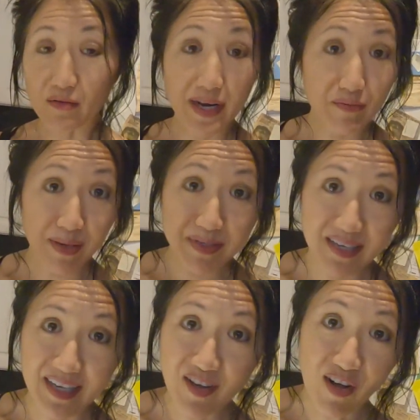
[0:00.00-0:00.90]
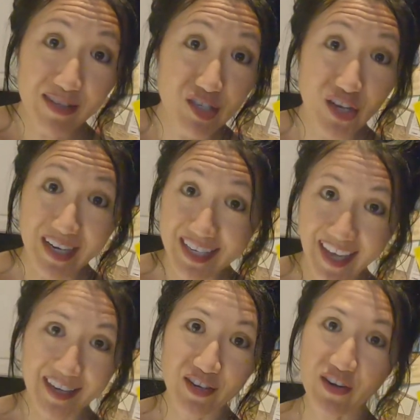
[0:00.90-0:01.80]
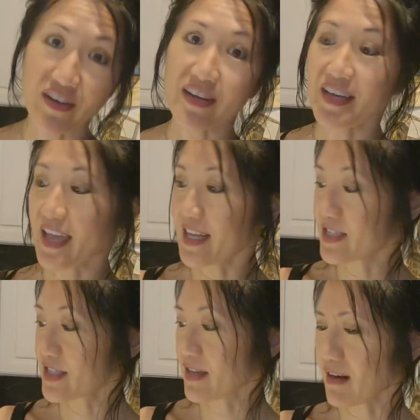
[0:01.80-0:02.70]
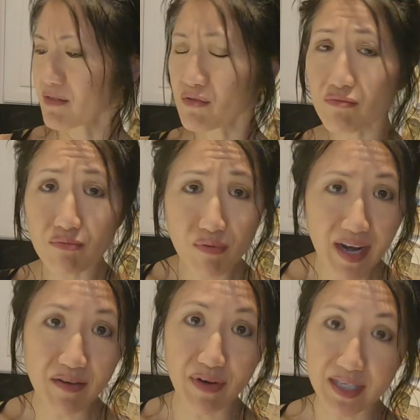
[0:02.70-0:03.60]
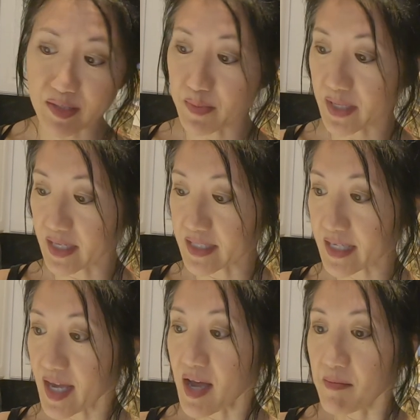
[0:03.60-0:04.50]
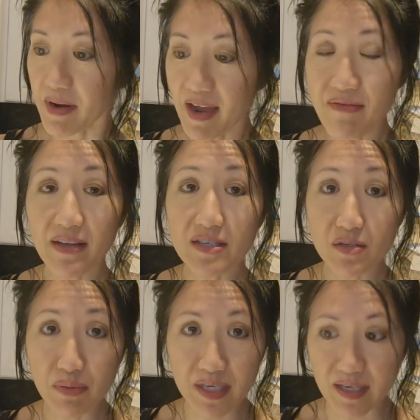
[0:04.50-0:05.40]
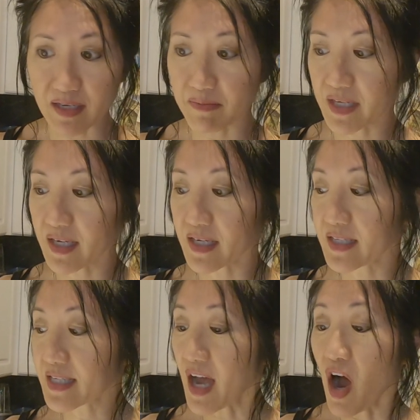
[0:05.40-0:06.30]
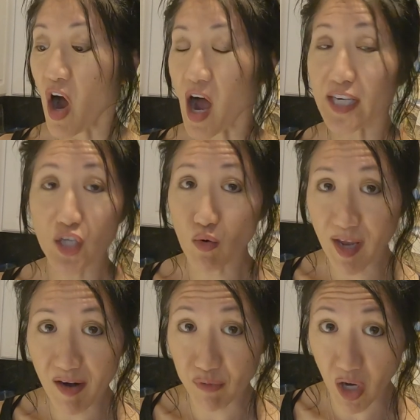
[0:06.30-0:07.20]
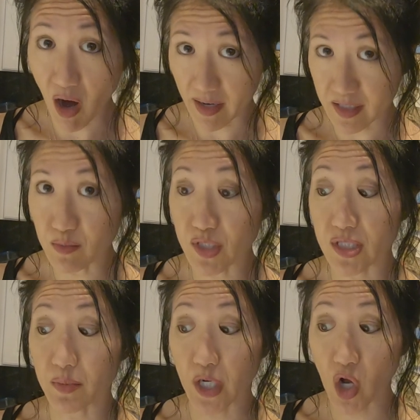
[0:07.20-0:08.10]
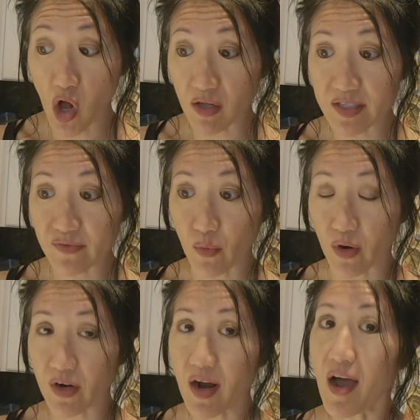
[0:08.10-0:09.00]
great website called Jenny Can Cook, and she's got great recipes, but I've had to tweak it because I don't have ricotta, which is what it calls for,